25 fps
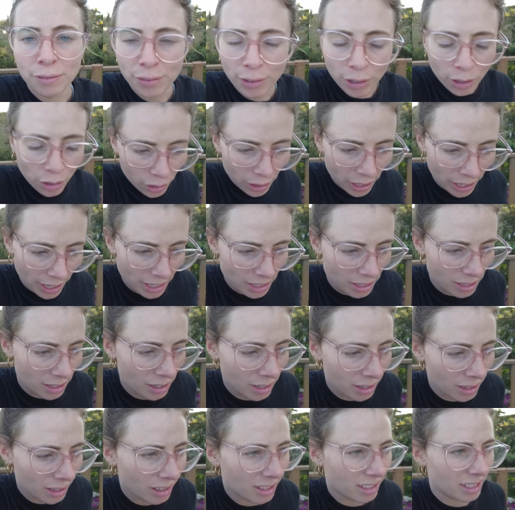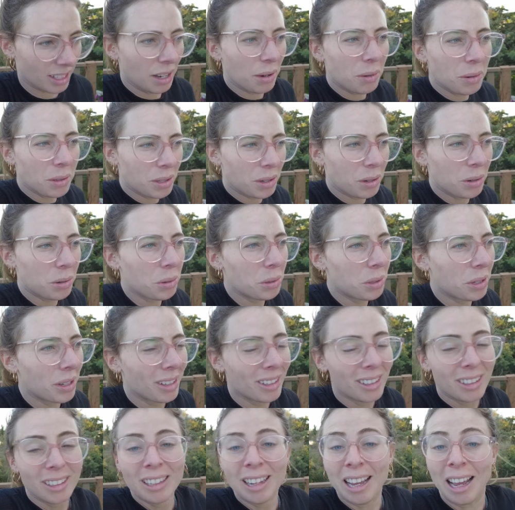Flores. Is that what's called?
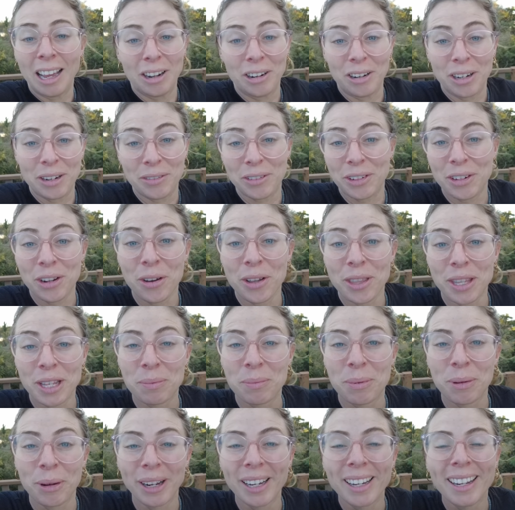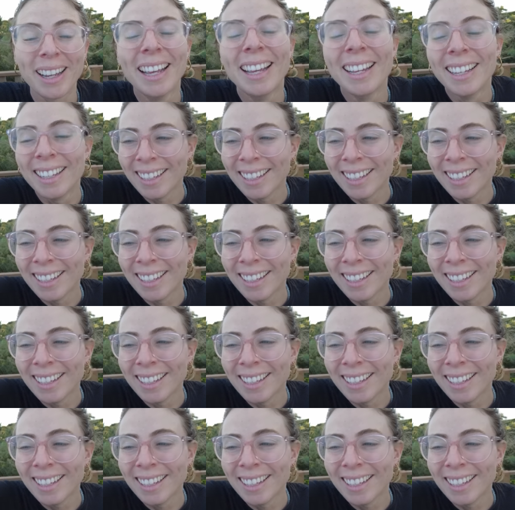I don't even know at this point.